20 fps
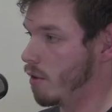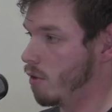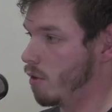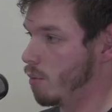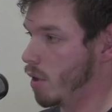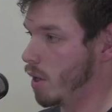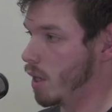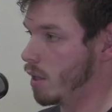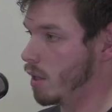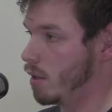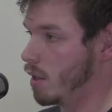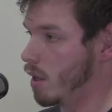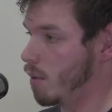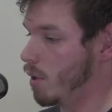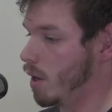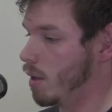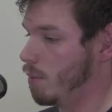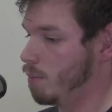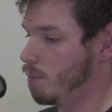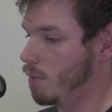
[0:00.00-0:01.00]
everybody. That
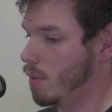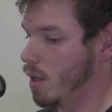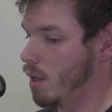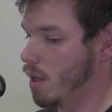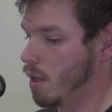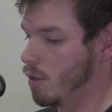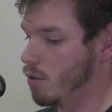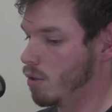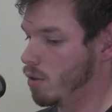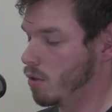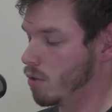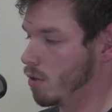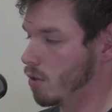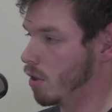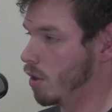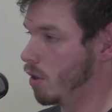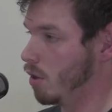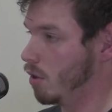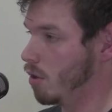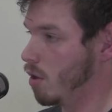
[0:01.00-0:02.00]
way
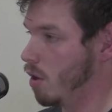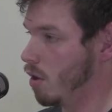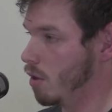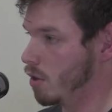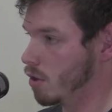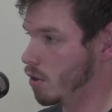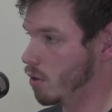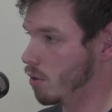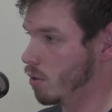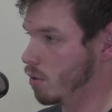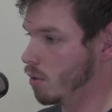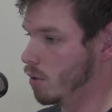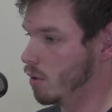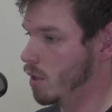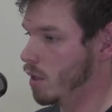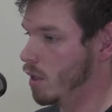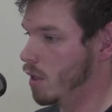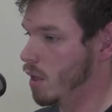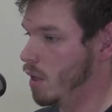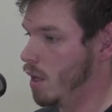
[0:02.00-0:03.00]
children can go to school,
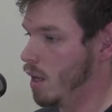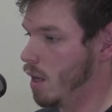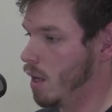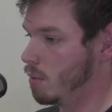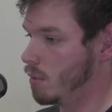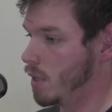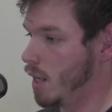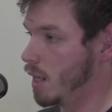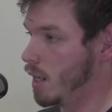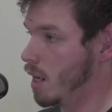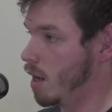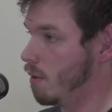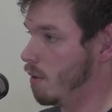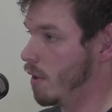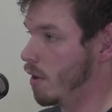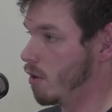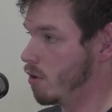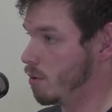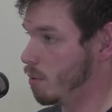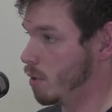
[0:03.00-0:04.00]
take care of
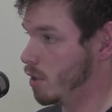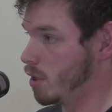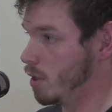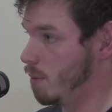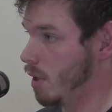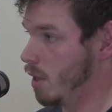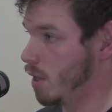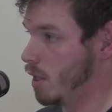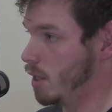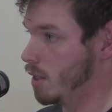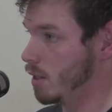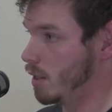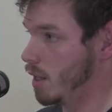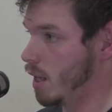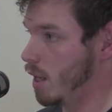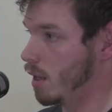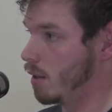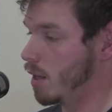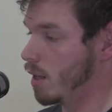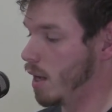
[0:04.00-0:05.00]
their responsibilities
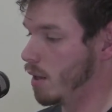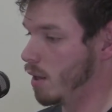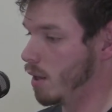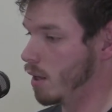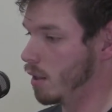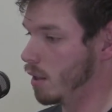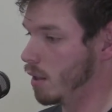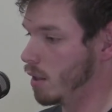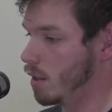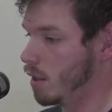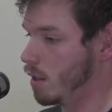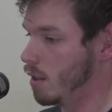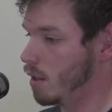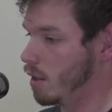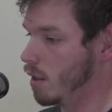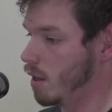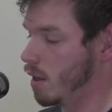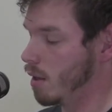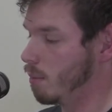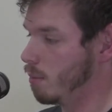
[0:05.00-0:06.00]
there, and then
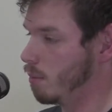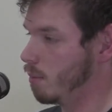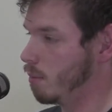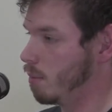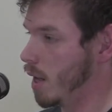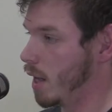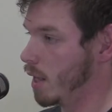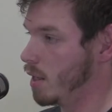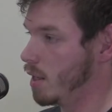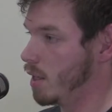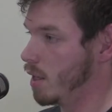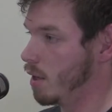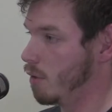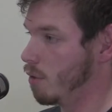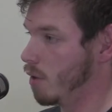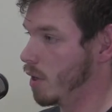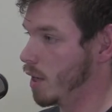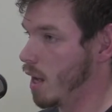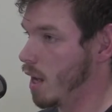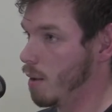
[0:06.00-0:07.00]
come back here
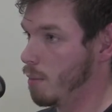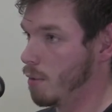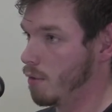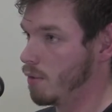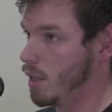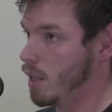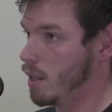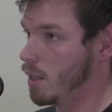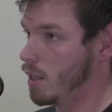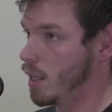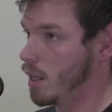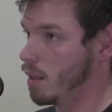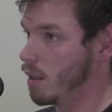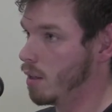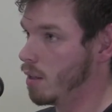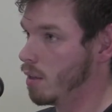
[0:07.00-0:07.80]
for a game of D&D.